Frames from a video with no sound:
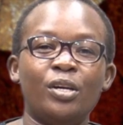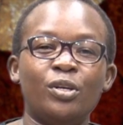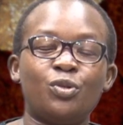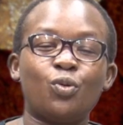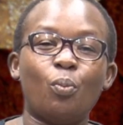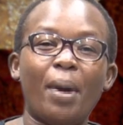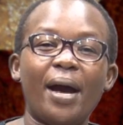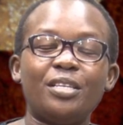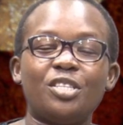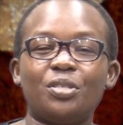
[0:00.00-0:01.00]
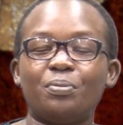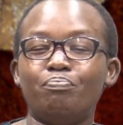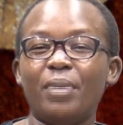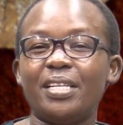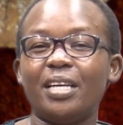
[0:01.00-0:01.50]
to much
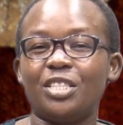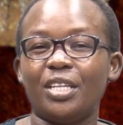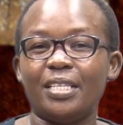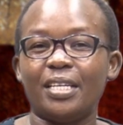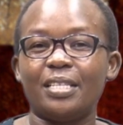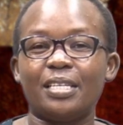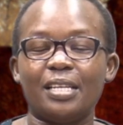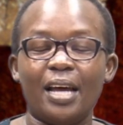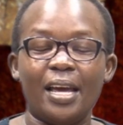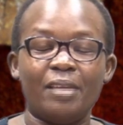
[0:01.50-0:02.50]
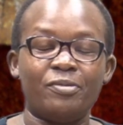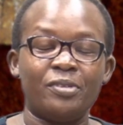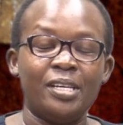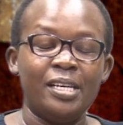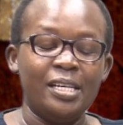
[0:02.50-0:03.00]
major changes in life,
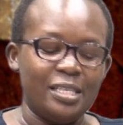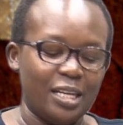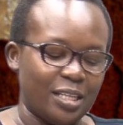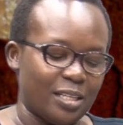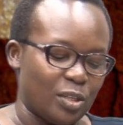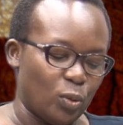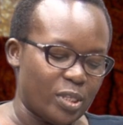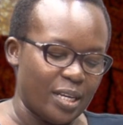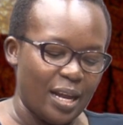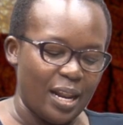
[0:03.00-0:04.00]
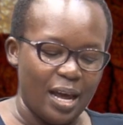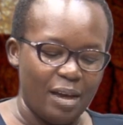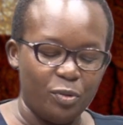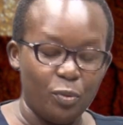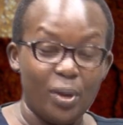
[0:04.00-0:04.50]
such as losing a
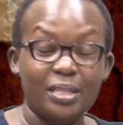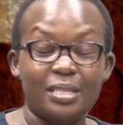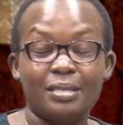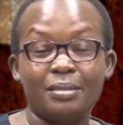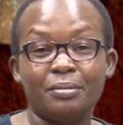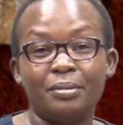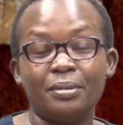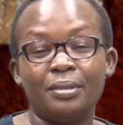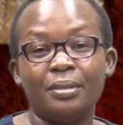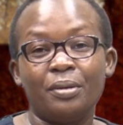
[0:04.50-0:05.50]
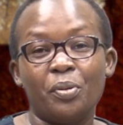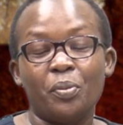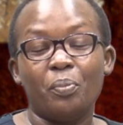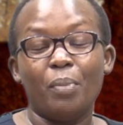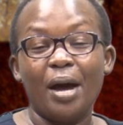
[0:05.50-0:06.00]
loved ones,
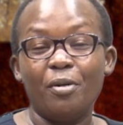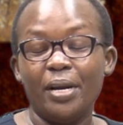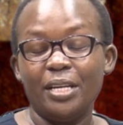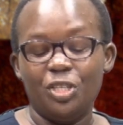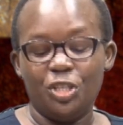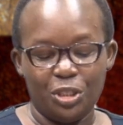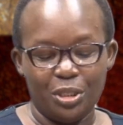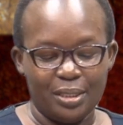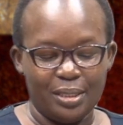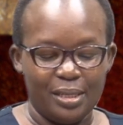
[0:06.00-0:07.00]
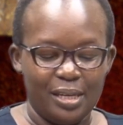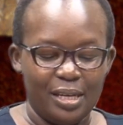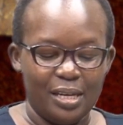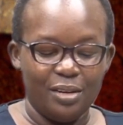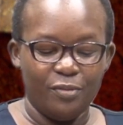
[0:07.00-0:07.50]
marriage,
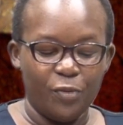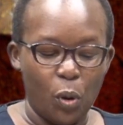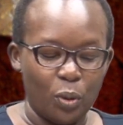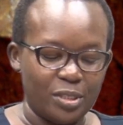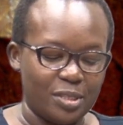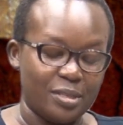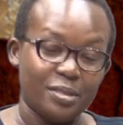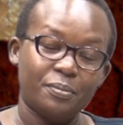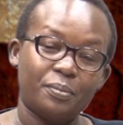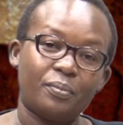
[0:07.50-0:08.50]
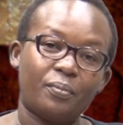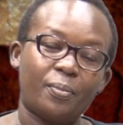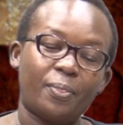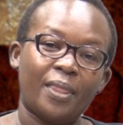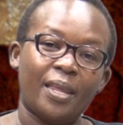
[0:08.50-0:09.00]
divorce.
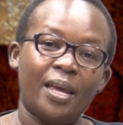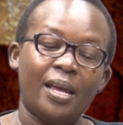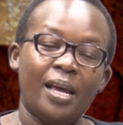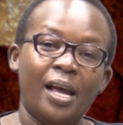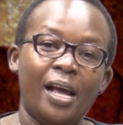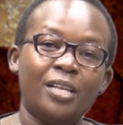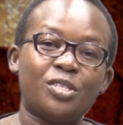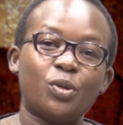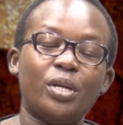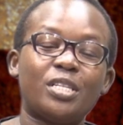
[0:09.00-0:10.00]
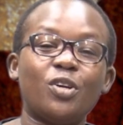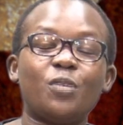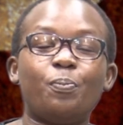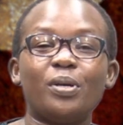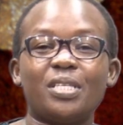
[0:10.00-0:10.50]
And so it's
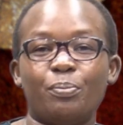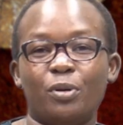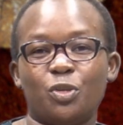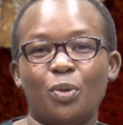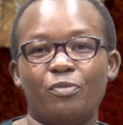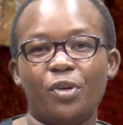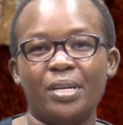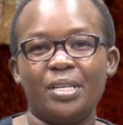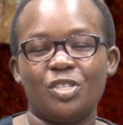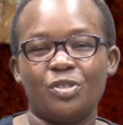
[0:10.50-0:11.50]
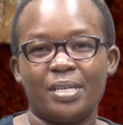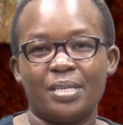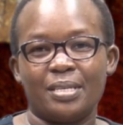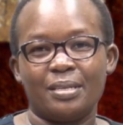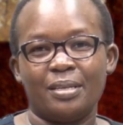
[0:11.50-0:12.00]
not possible to avoid
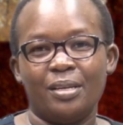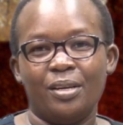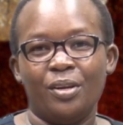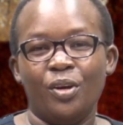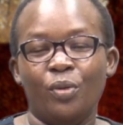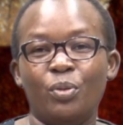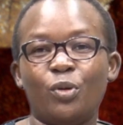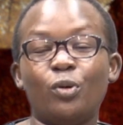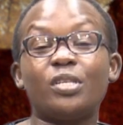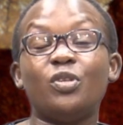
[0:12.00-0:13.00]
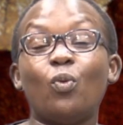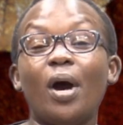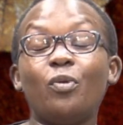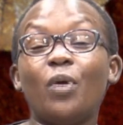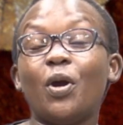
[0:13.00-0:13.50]
stress, because in
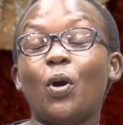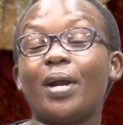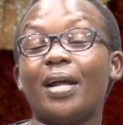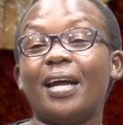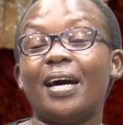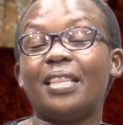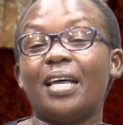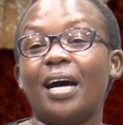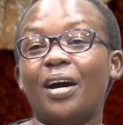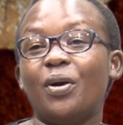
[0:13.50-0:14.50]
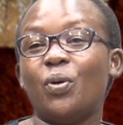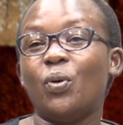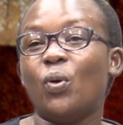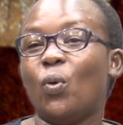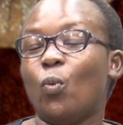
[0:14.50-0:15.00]
one way or another,
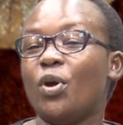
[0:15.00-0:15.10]
we